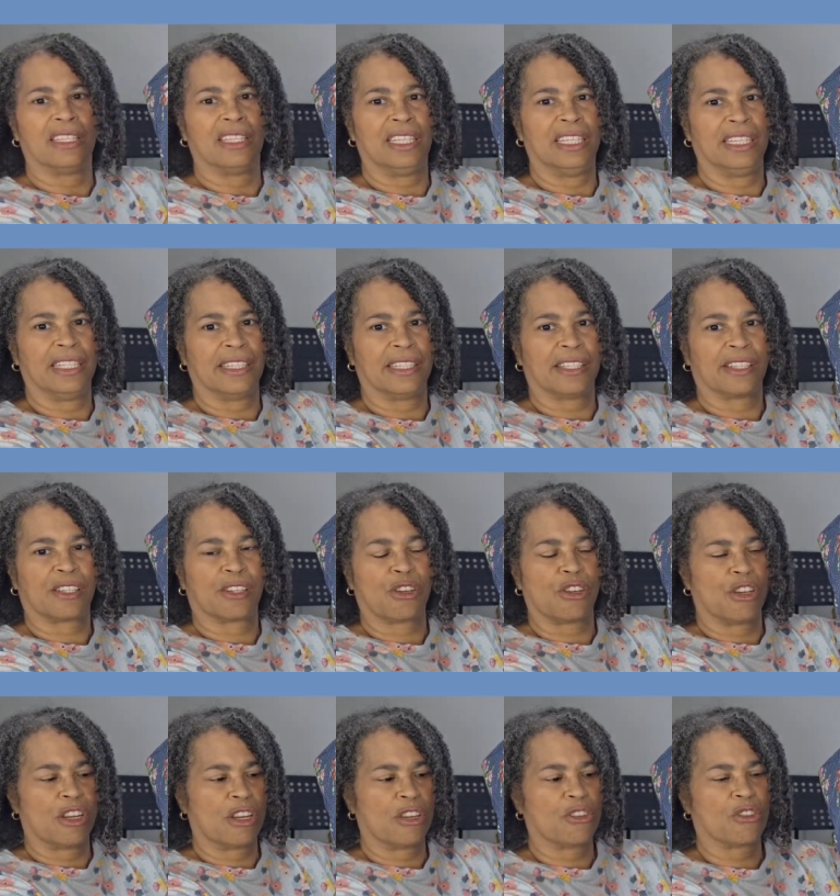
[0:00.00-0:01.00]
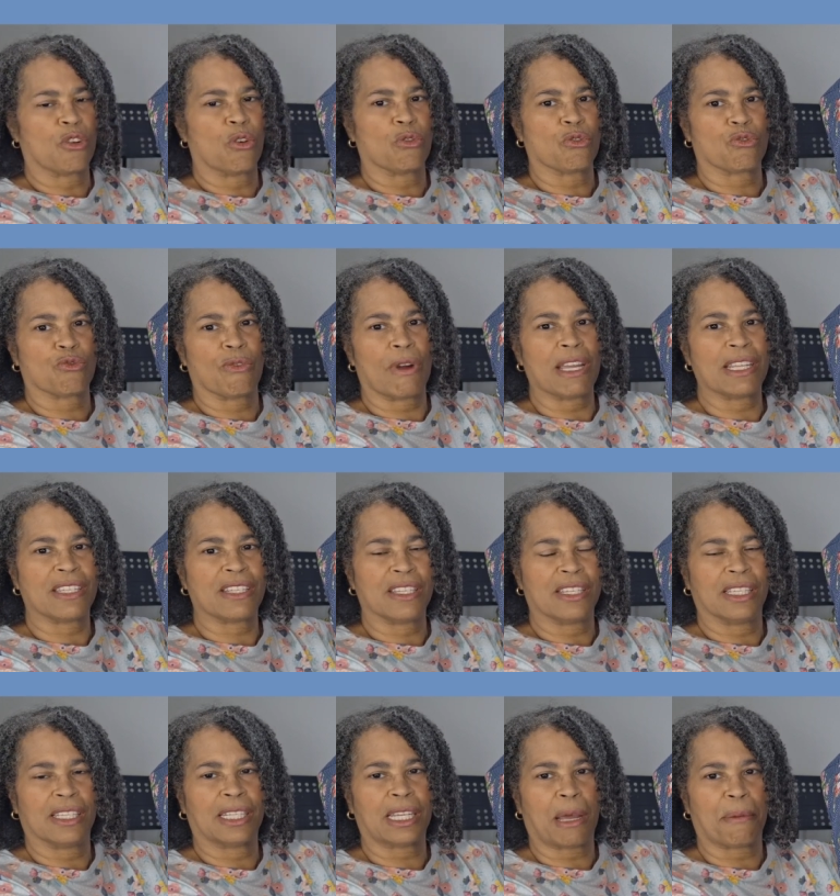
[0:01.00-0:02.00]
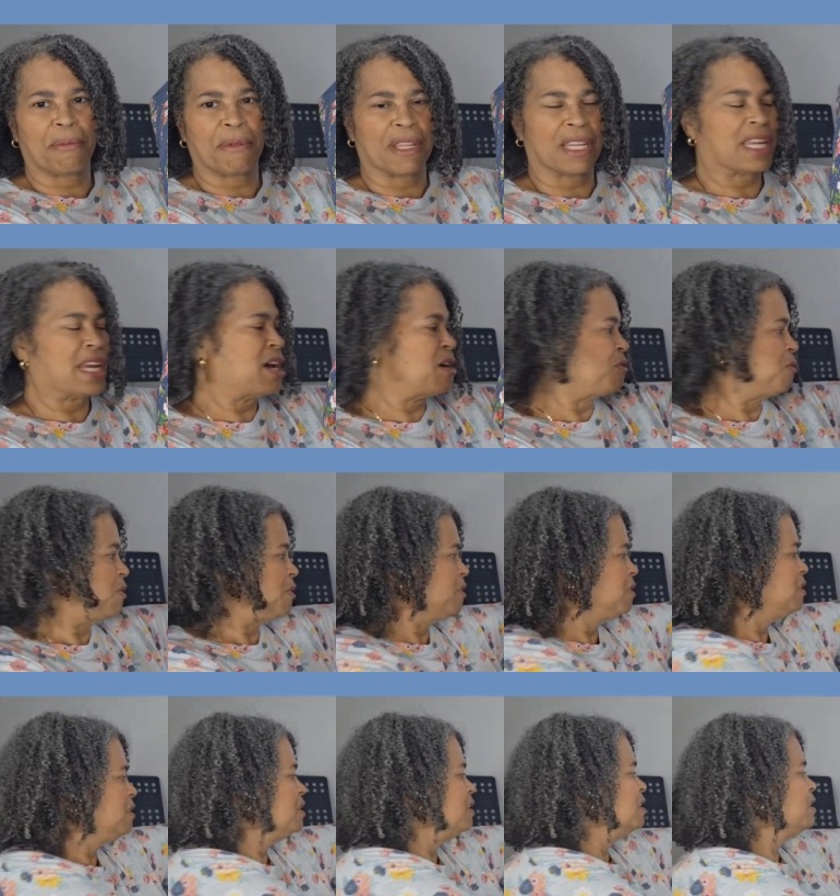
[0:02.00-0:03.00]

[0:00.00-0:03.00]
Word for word: It goes right to the top of the counter.